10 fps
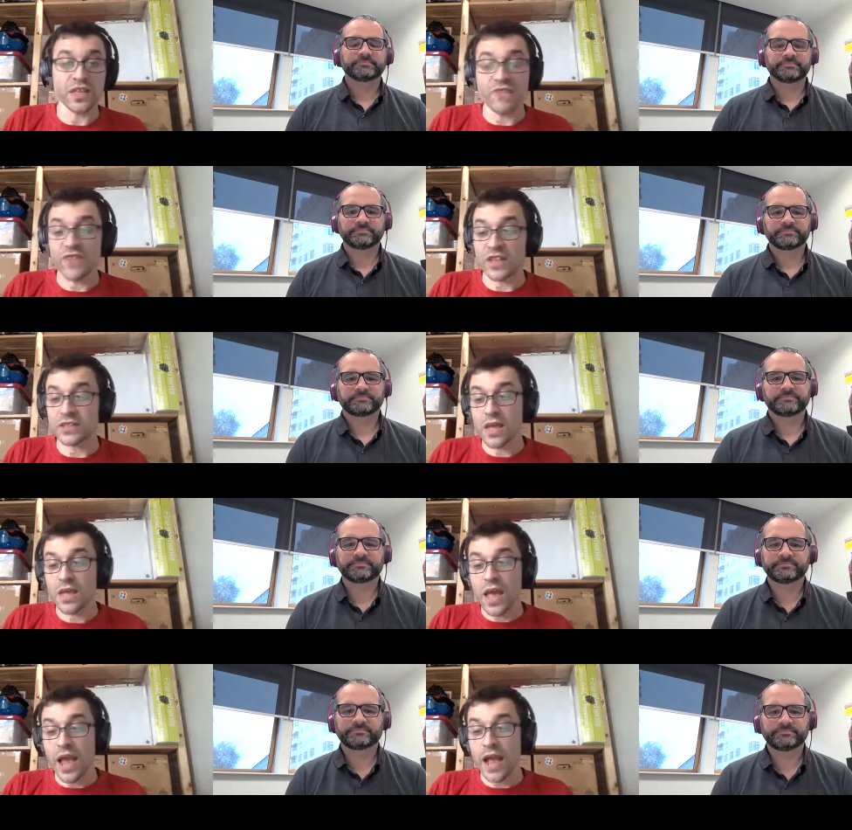Speaker 1: difference
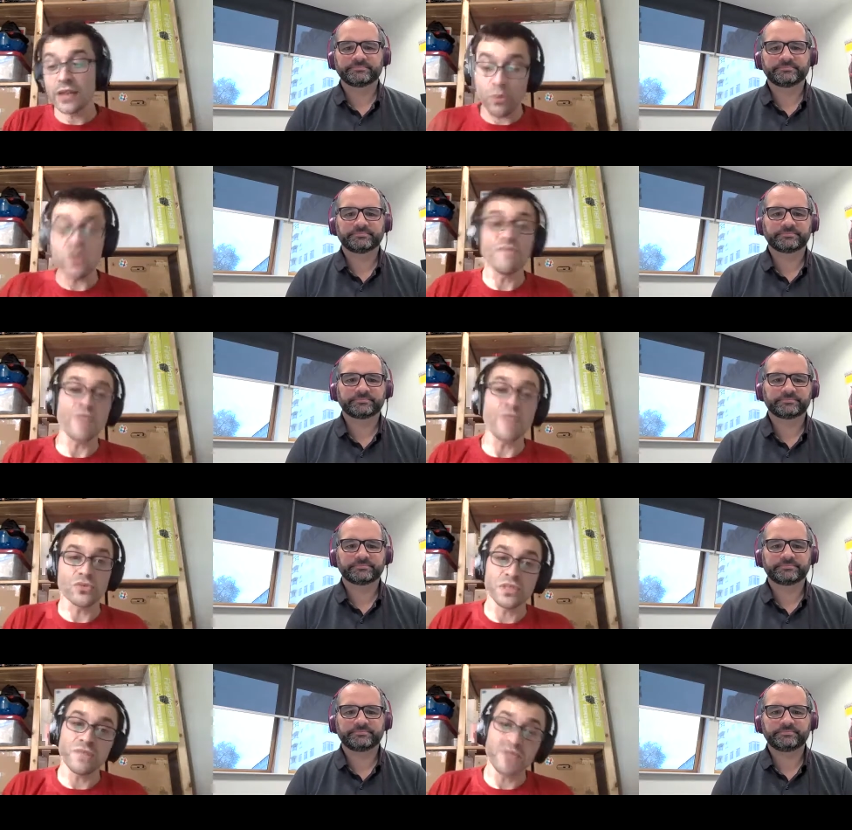and they will invest on
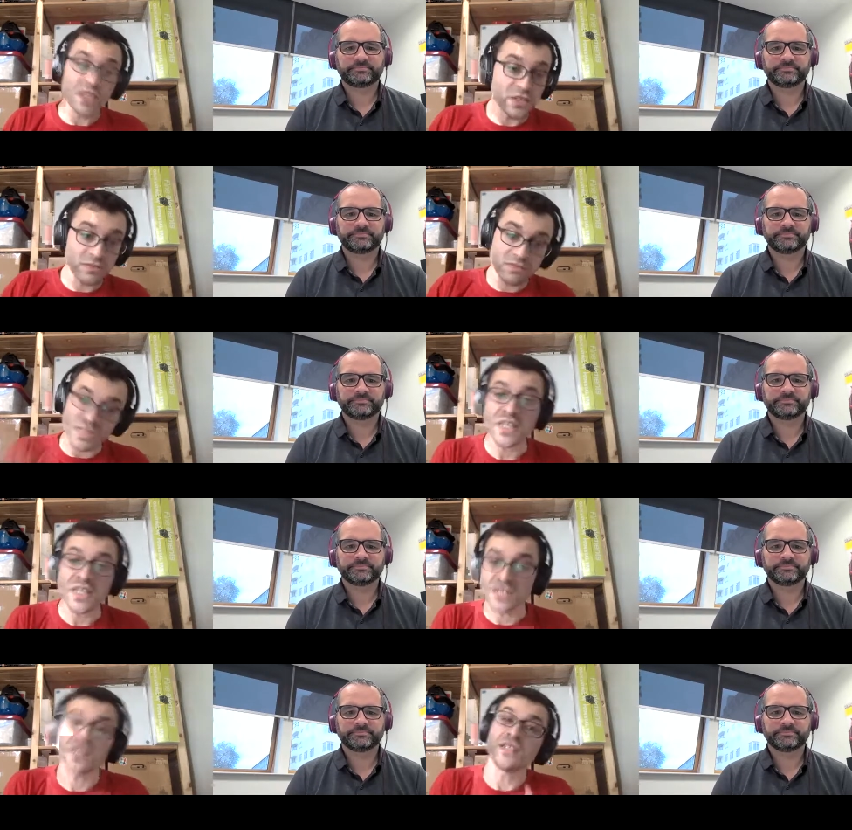it nvidia is 10
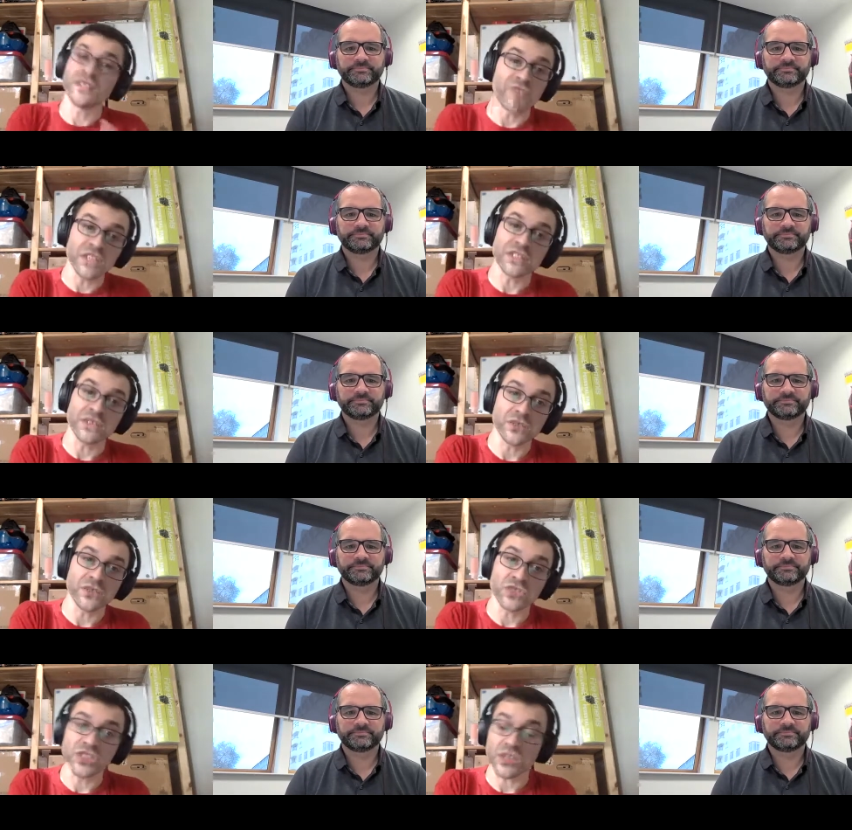years that is investing in this
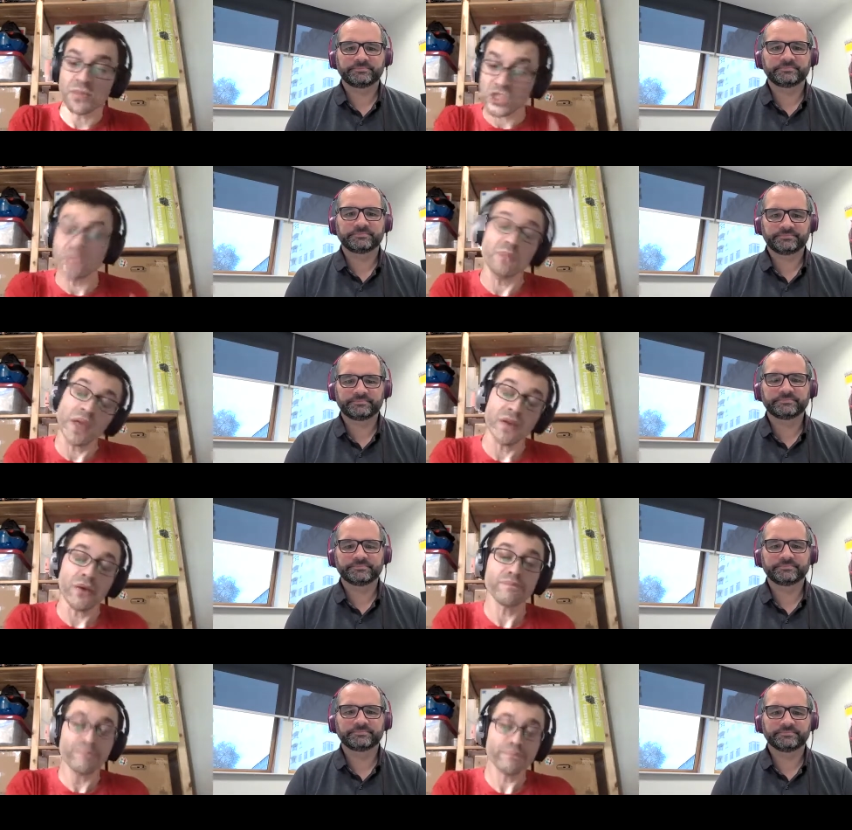ecosystem and it is paying off
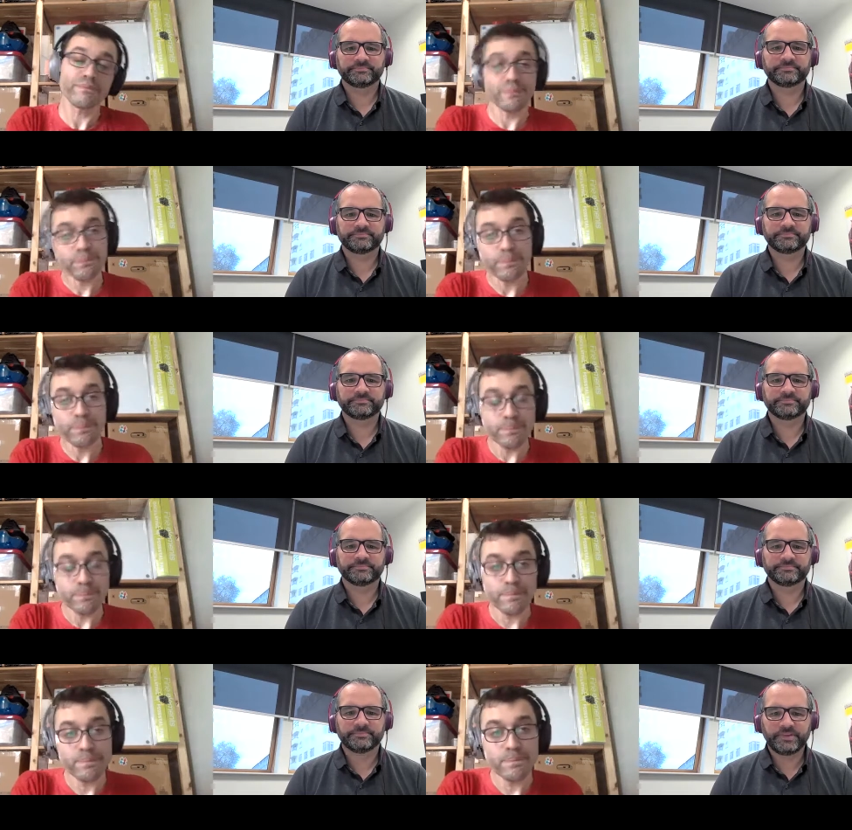
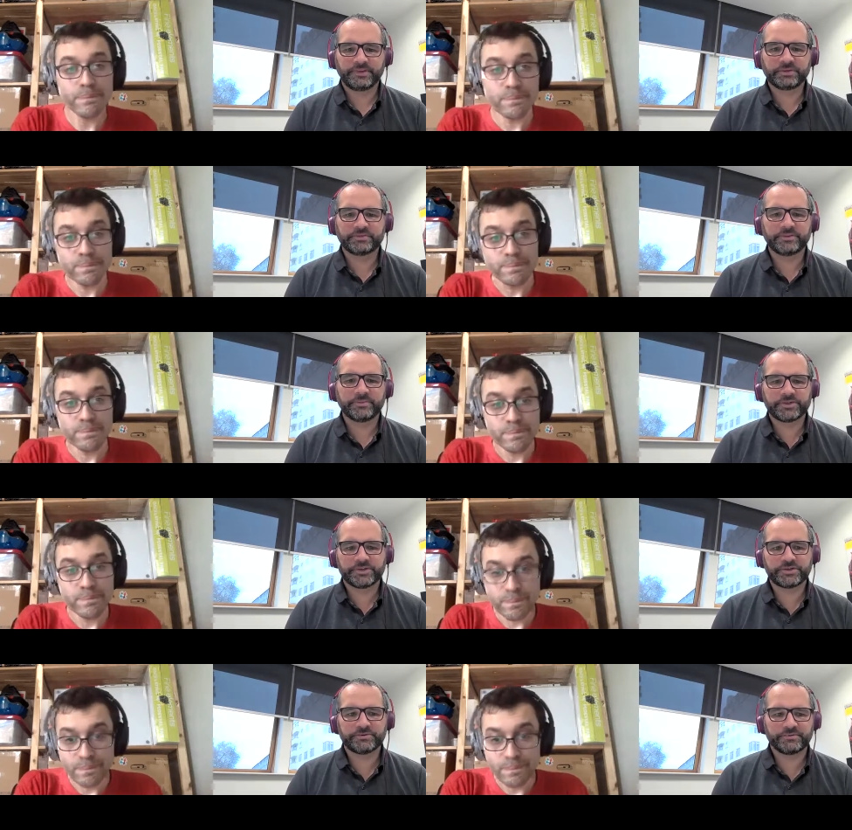
Speaker 2: thank you very
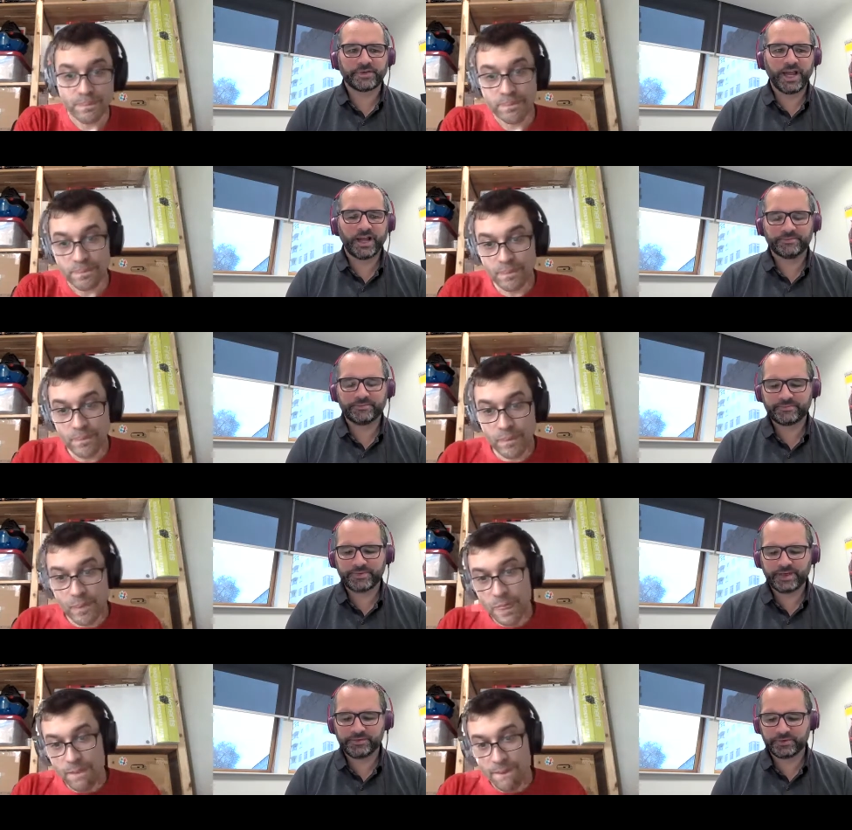much um,
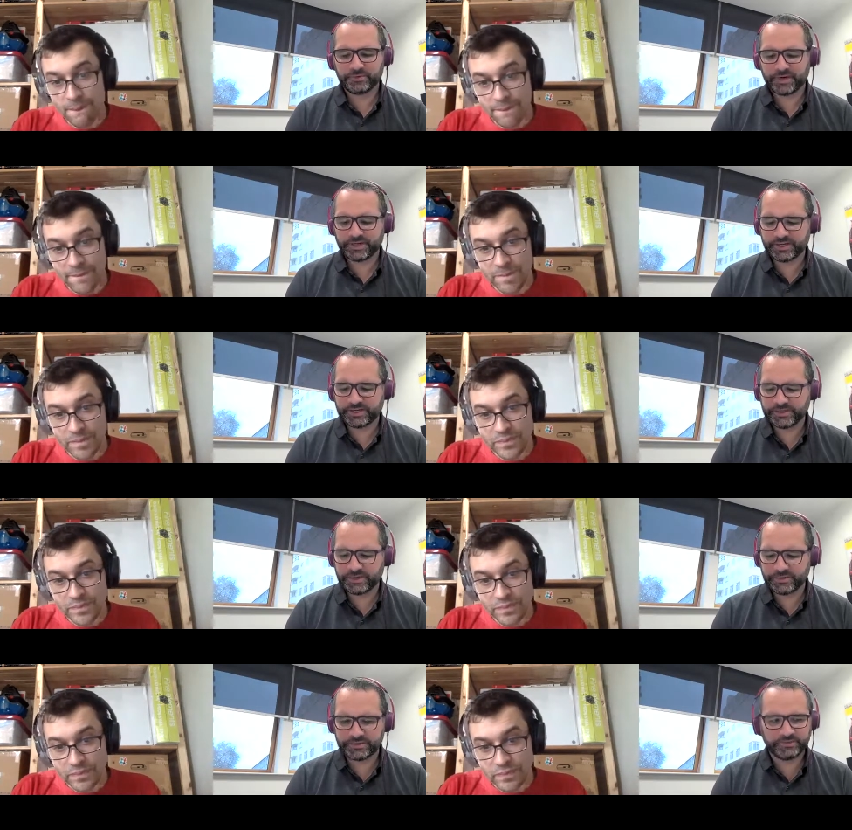I think we're getting
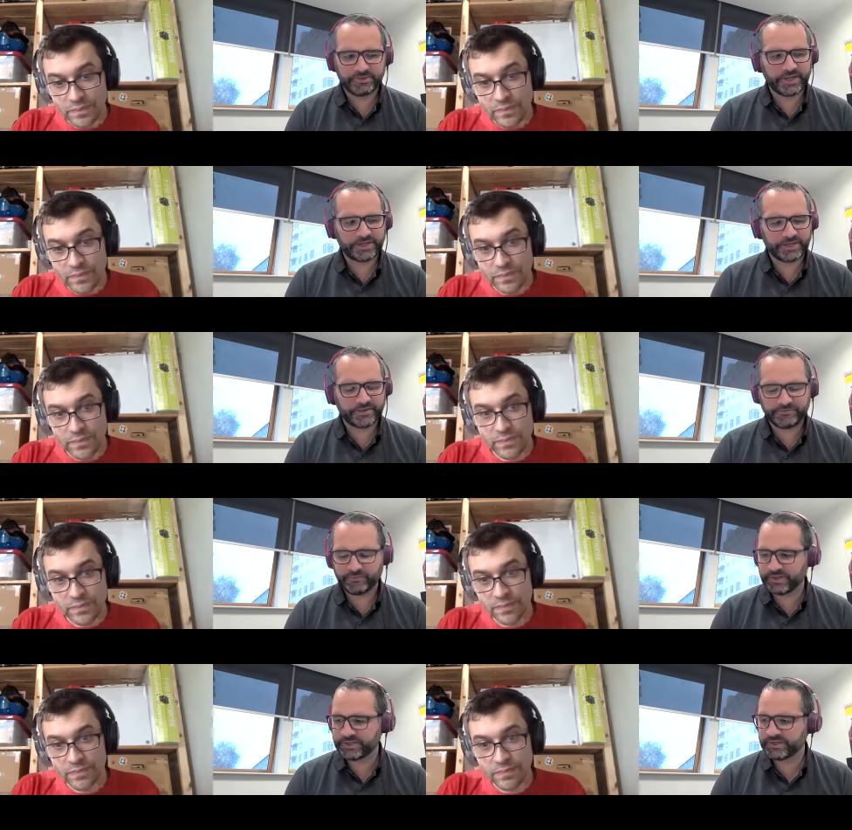close to the end. I have
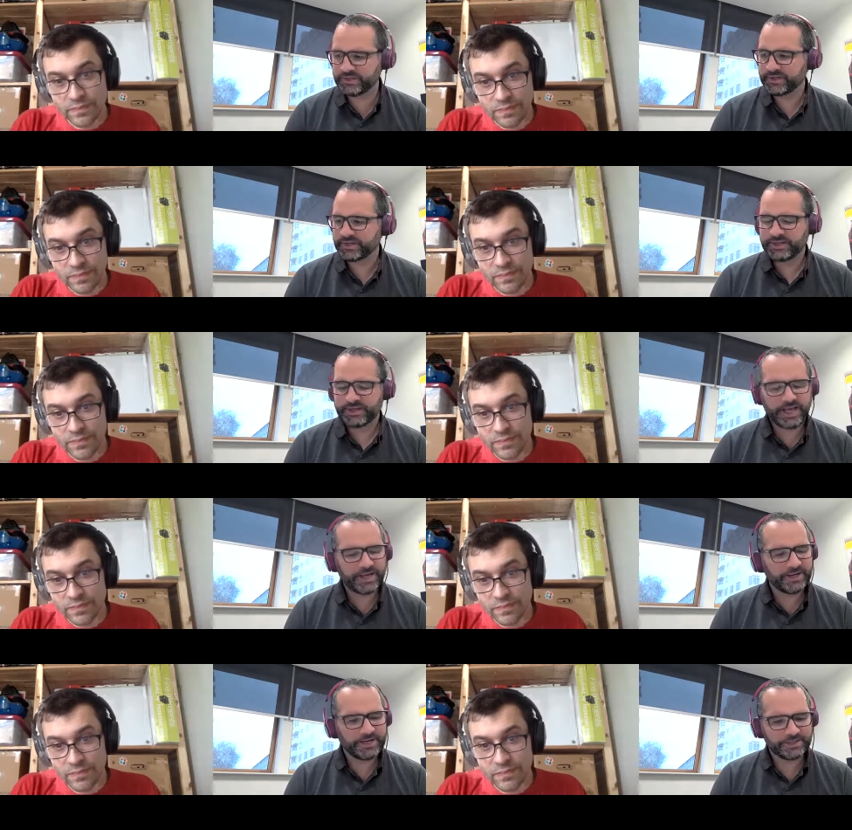one
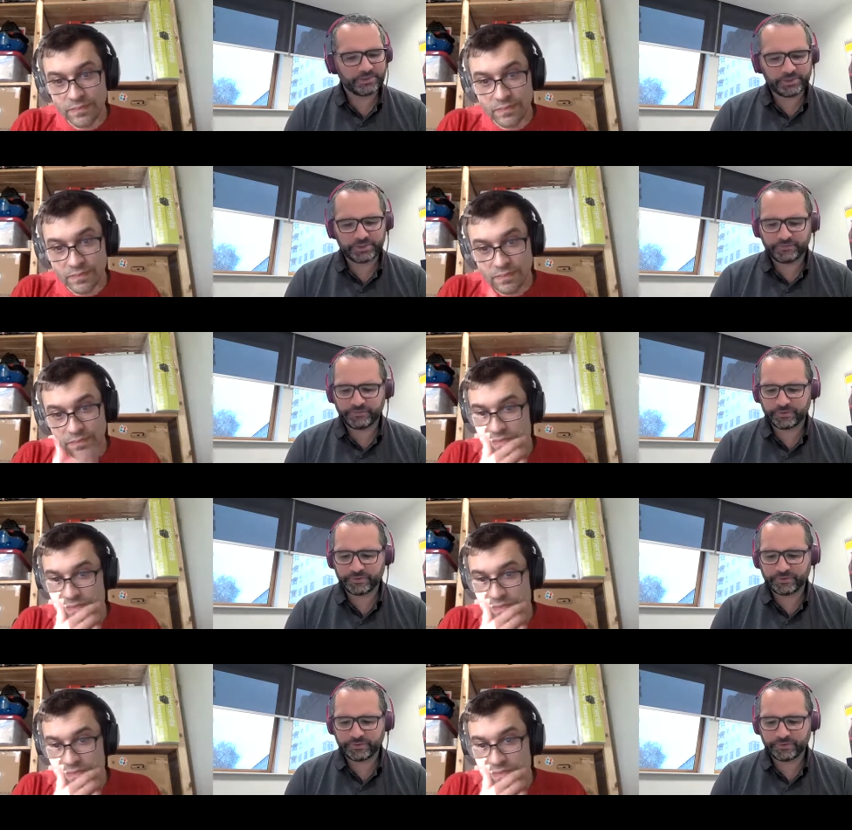uh, last question for